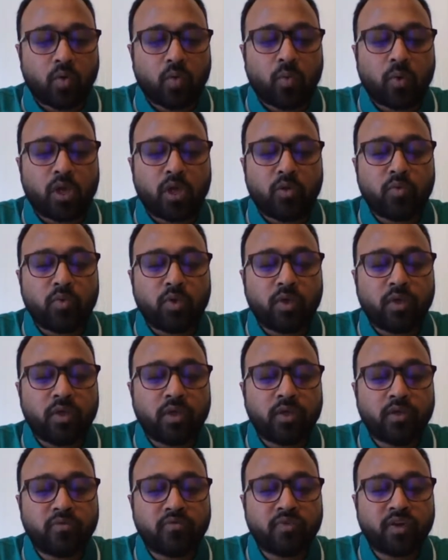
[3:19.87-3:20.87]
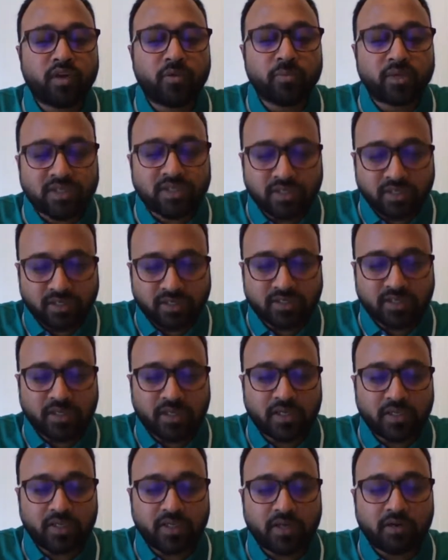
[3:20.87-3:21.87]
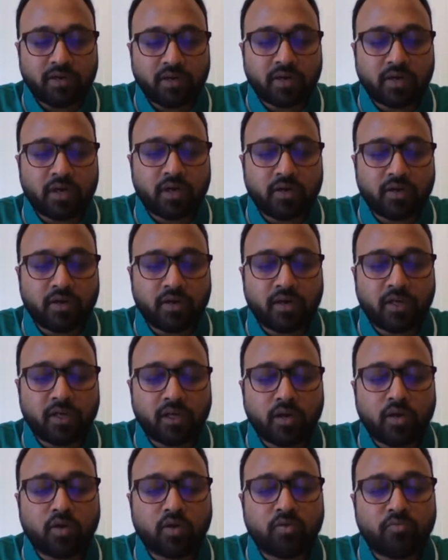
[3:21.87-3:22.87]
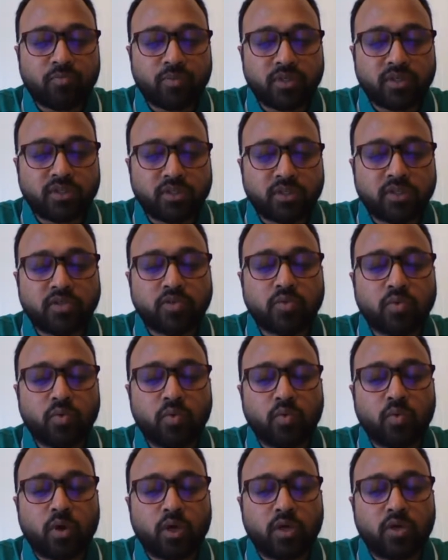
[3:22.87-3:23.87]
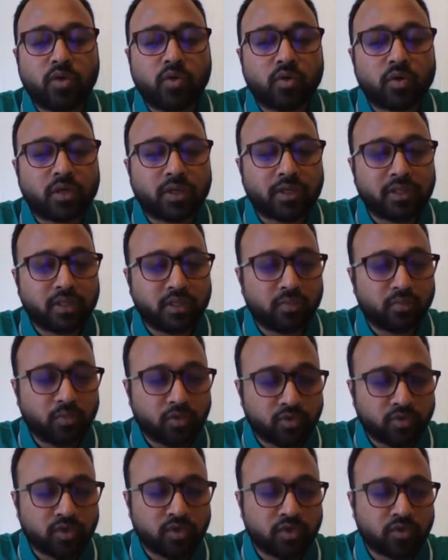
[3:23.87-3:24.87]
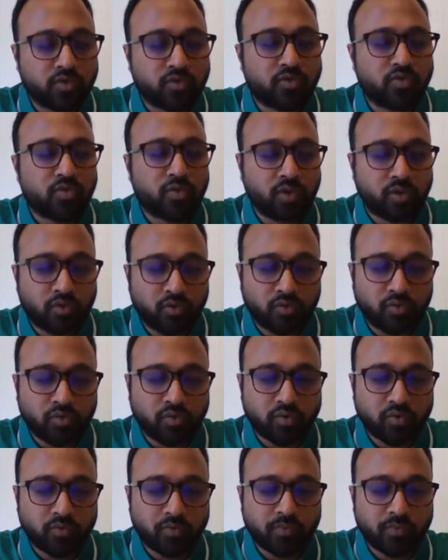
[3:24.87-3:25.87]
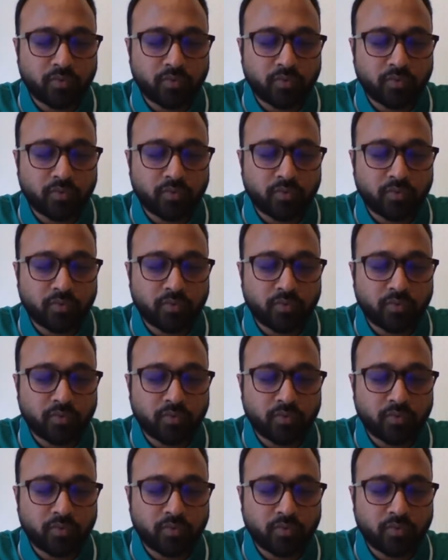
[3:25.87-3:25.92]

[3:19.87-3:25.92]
While we very much understand there are currently a lot of business who are not in the position to recruit,